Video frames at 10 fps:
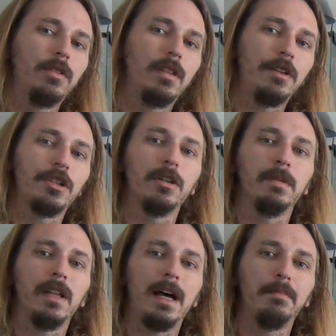they chirp
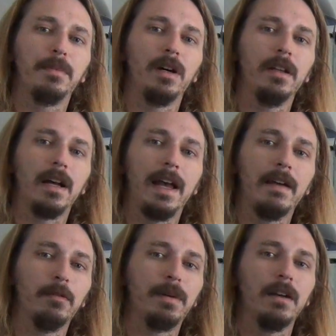a lot, but I
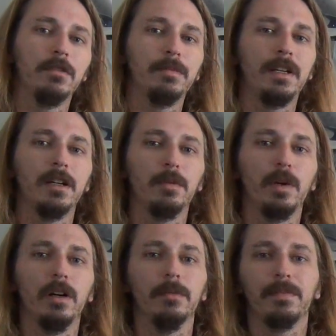have a pet room here
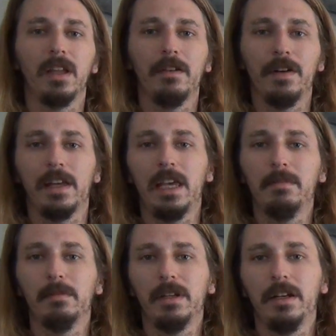where if I
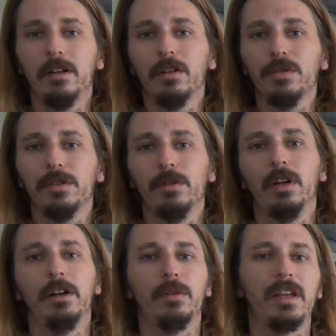keep them in here and close the
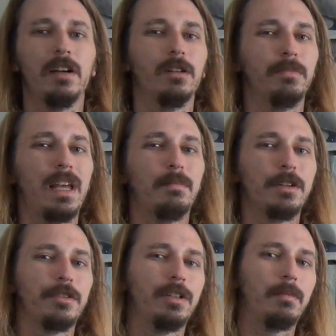door, I don't hear them that
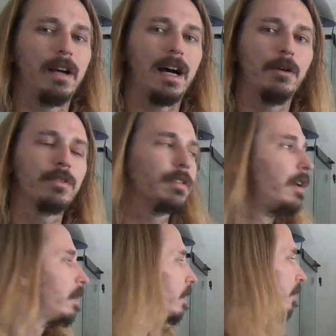much throughout my house.
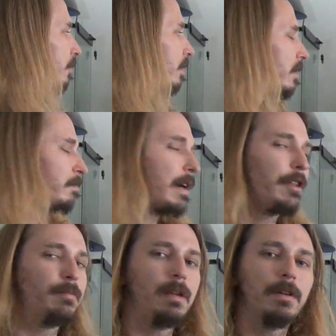So it doesn't
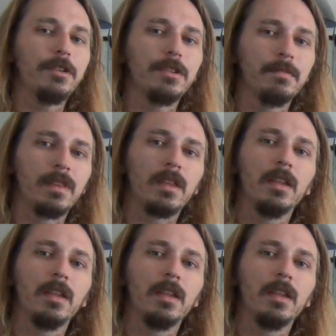bother me much.